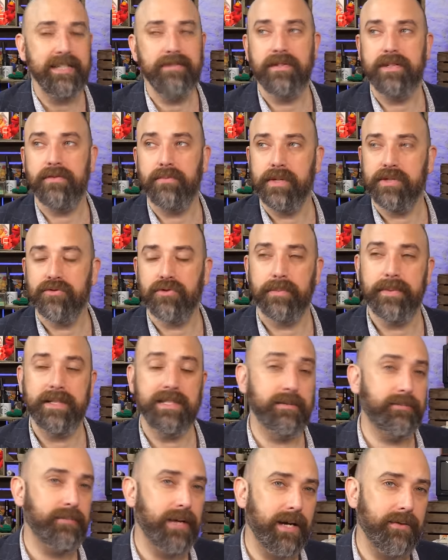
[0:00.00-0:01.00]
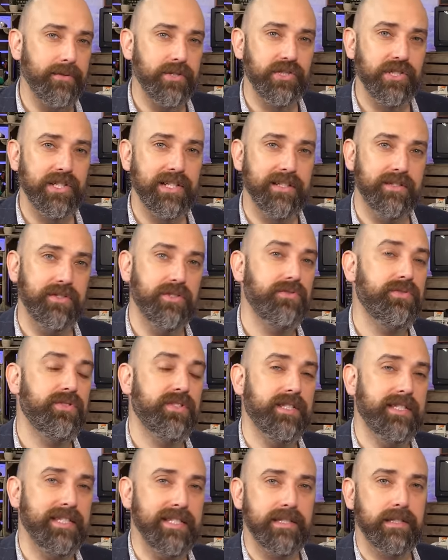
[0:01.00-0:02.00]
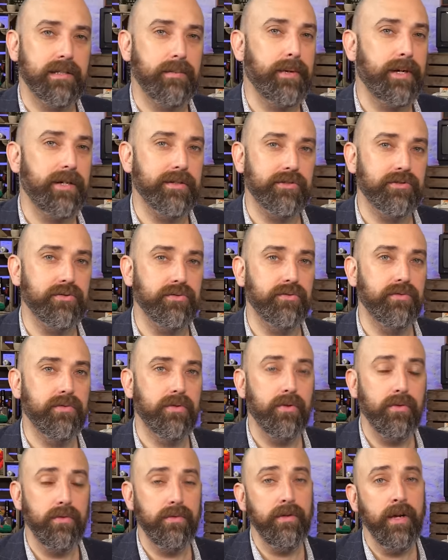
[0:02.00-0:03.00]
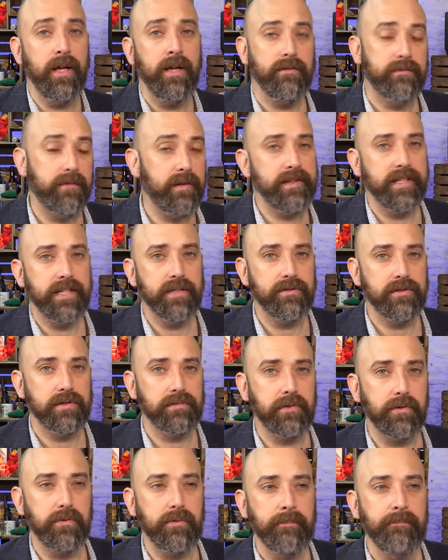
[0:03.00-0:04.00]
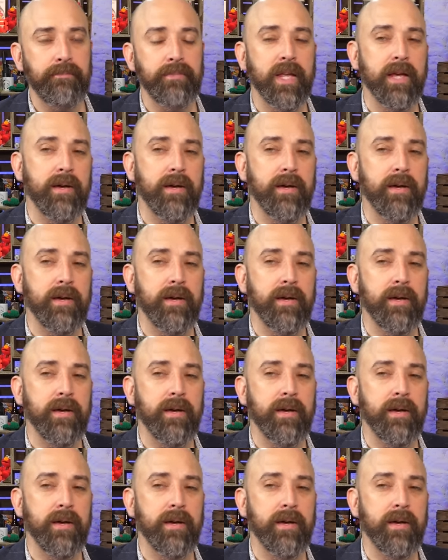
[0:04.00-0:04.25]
Even if we drop into PowerShell and use the Diskpart tool, all very useful,